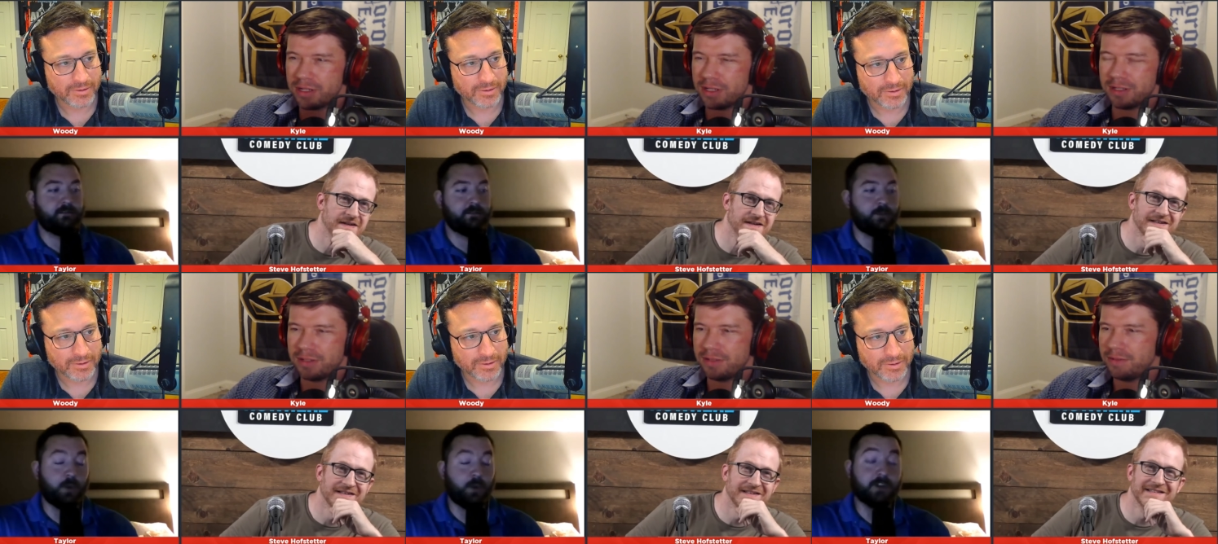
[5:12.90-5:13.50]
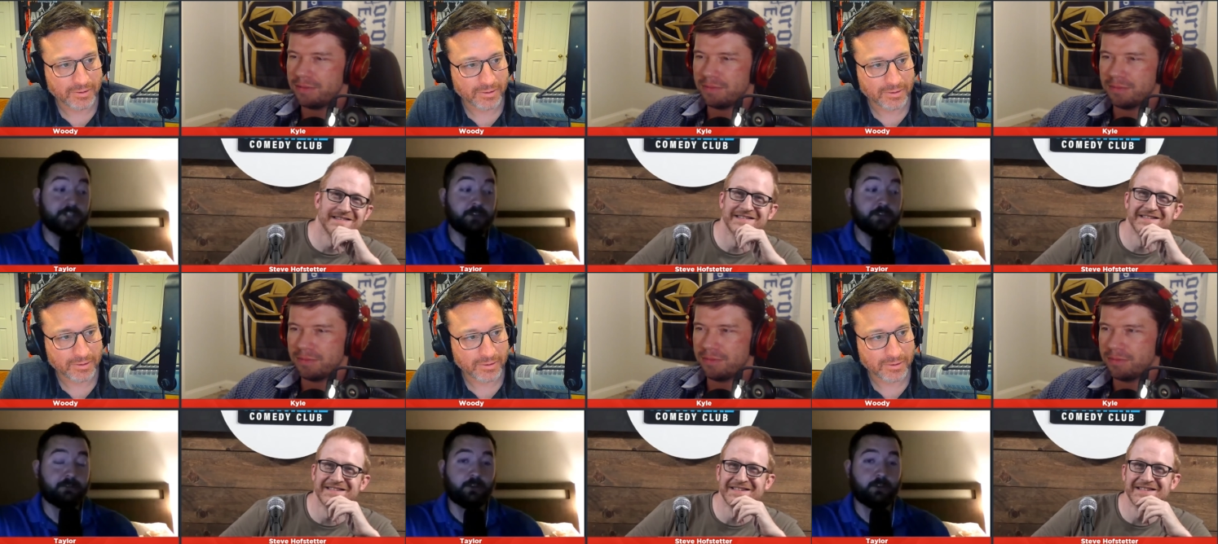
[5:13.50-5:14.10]
Speaker 1: We're due
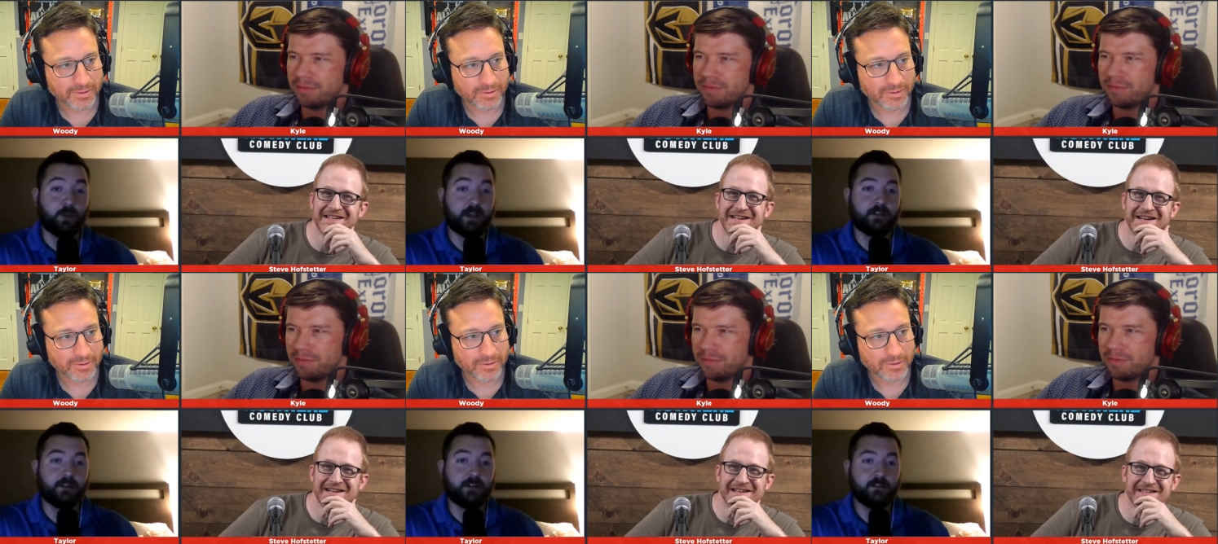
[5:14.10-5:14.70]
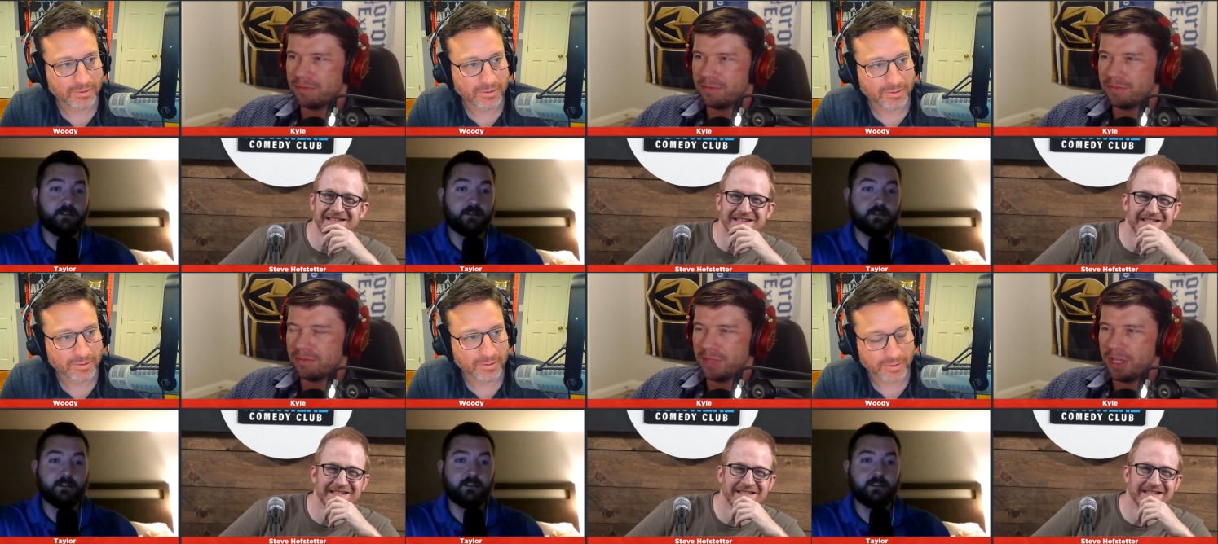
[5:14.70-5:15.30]
for a win.
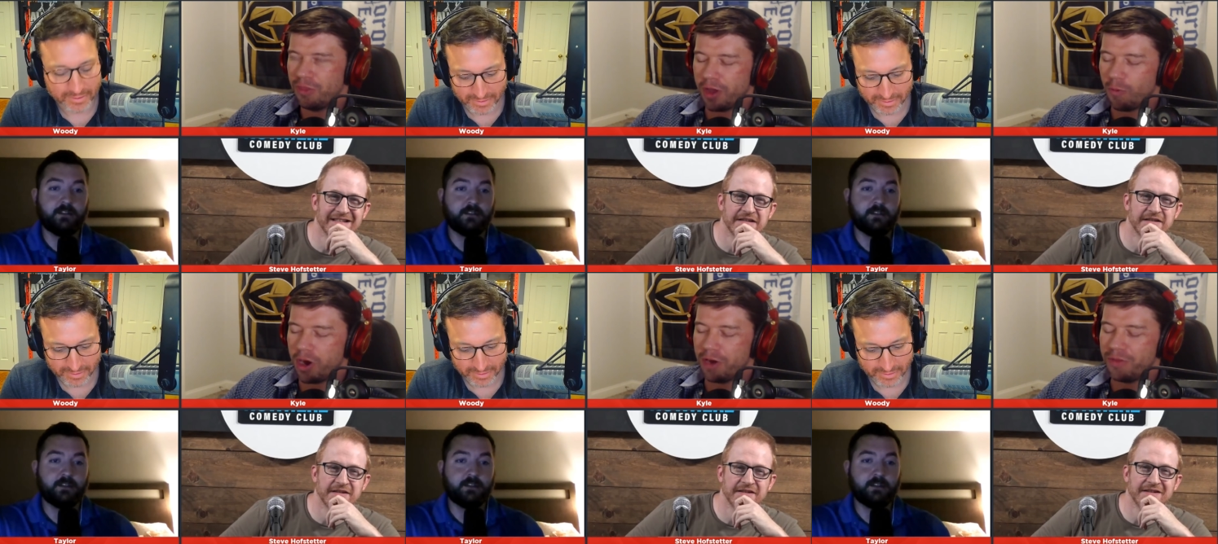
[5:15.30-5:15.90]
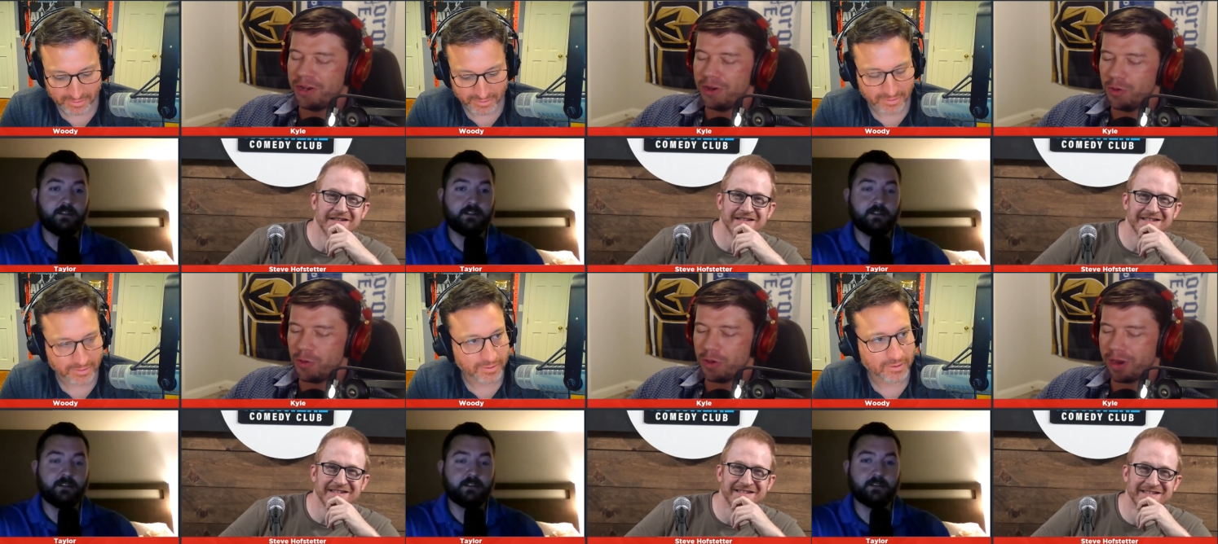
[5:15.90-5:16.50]
Speaker 2: We're the New
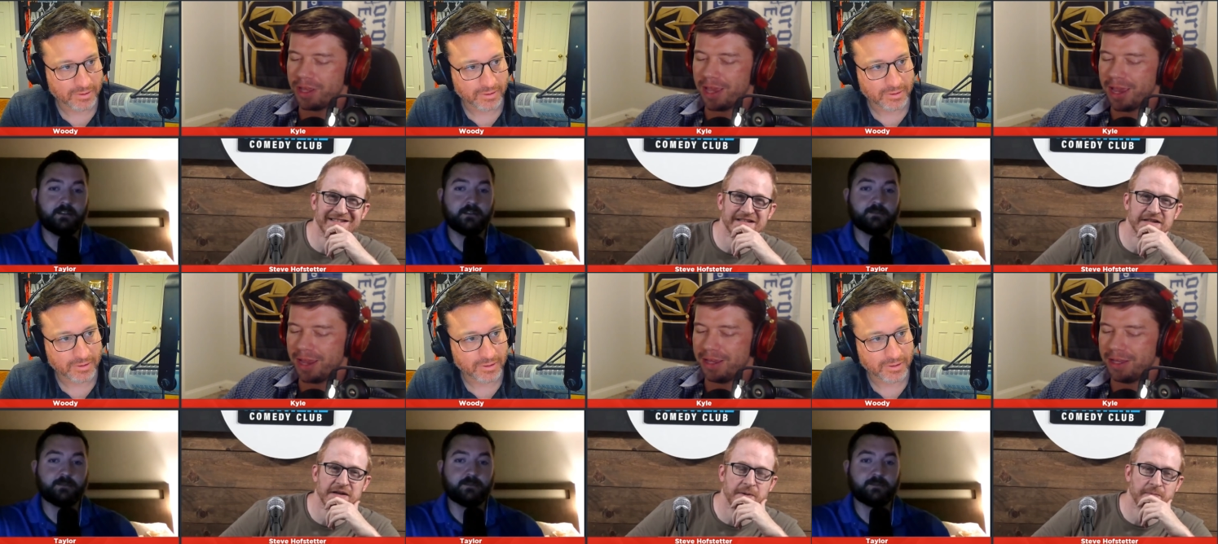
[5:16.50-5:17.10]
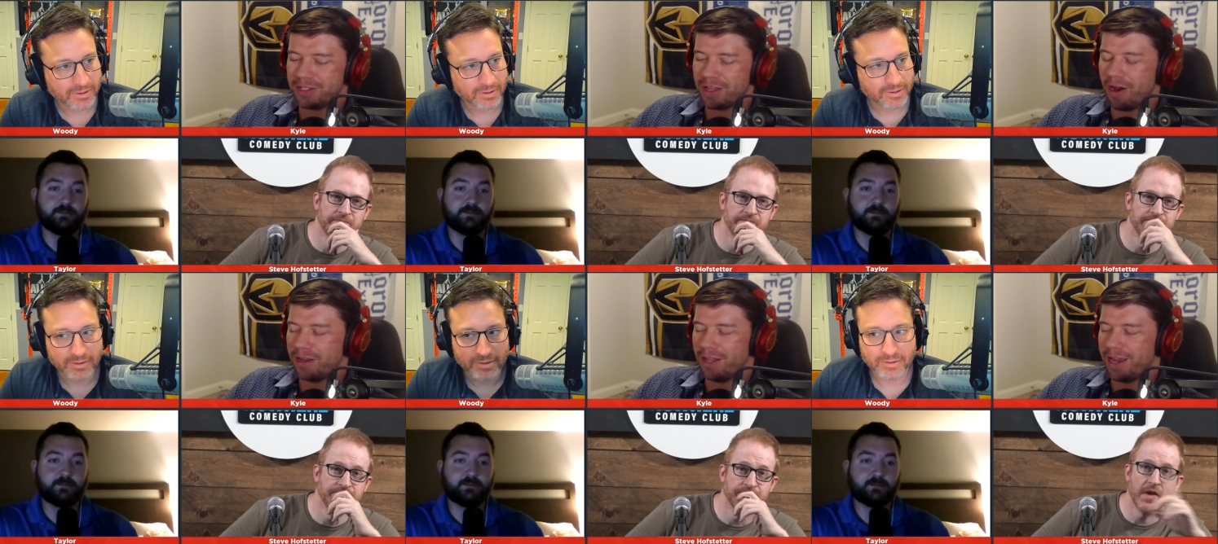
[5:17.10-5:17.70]
York Yankees
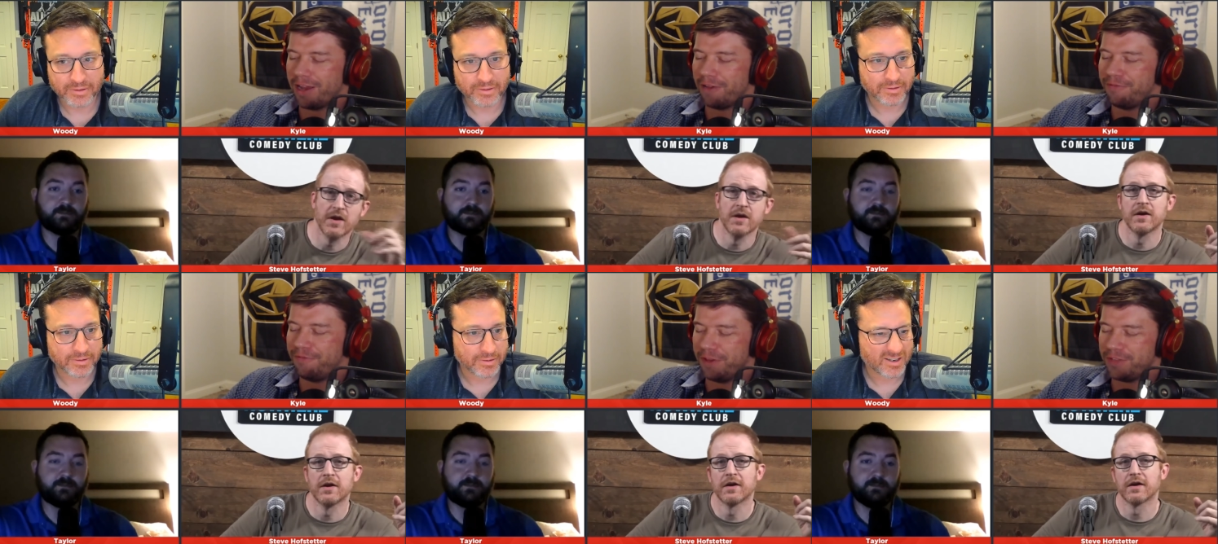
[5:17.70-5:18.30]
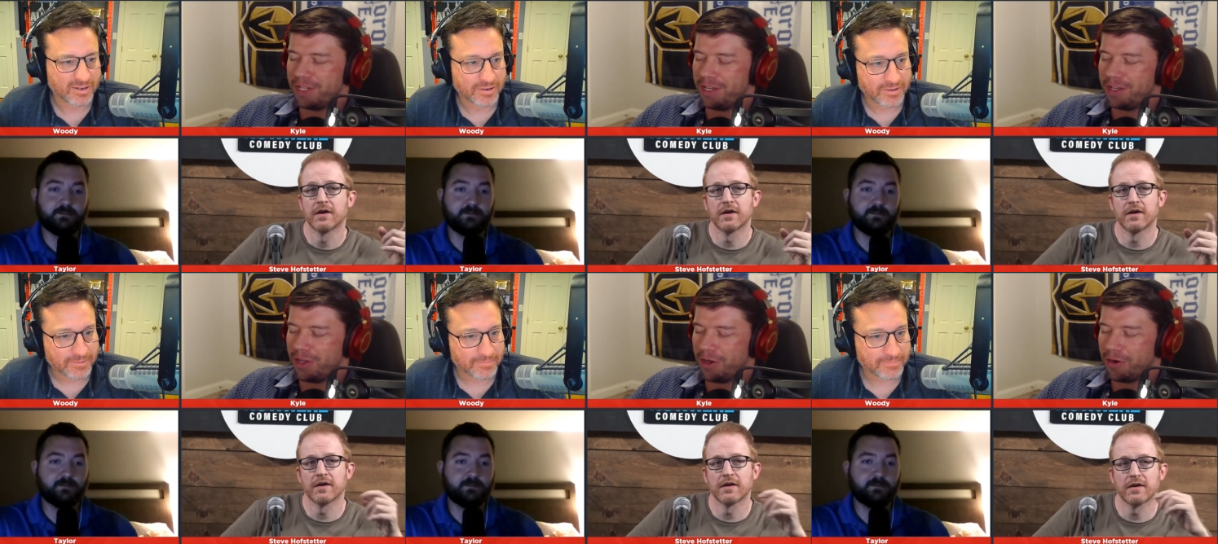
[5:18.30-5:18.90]
on like a
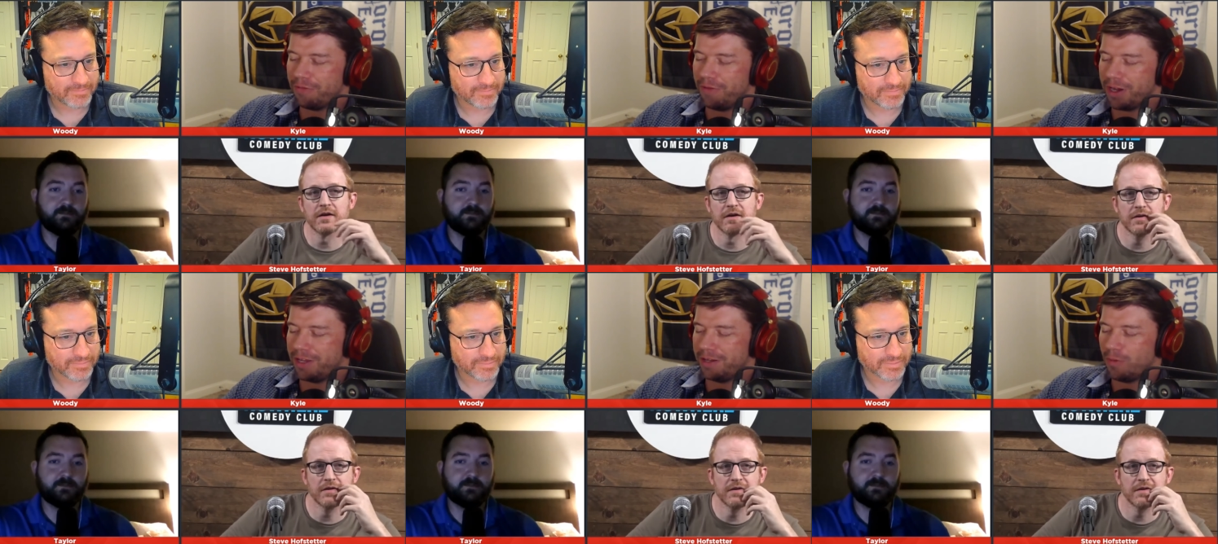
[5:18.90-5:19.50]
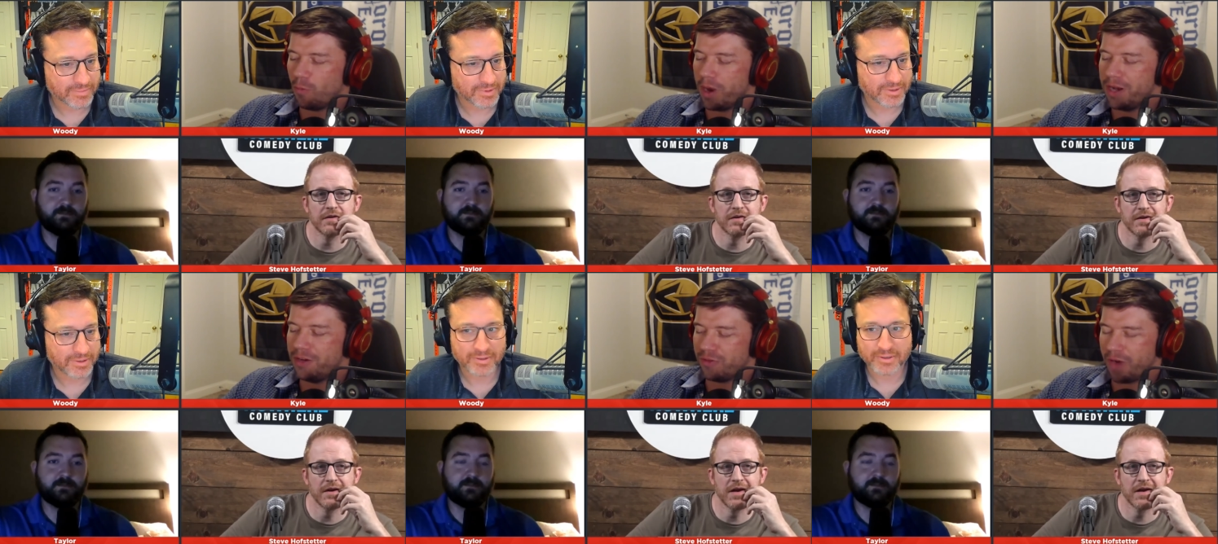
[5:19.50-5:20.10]
50-year fucking
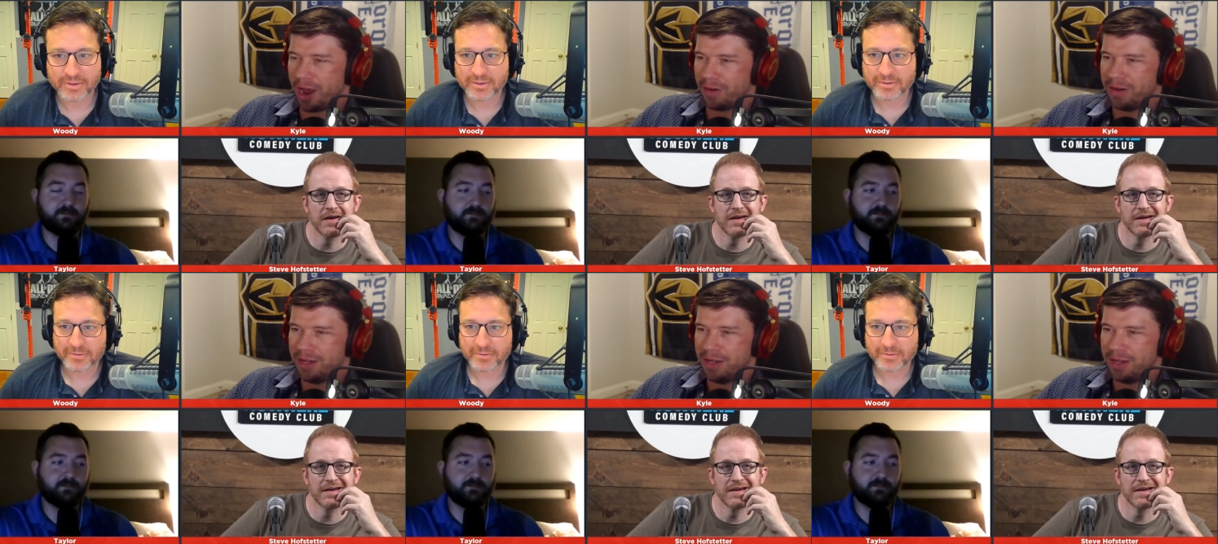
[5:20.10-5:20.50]
win drought.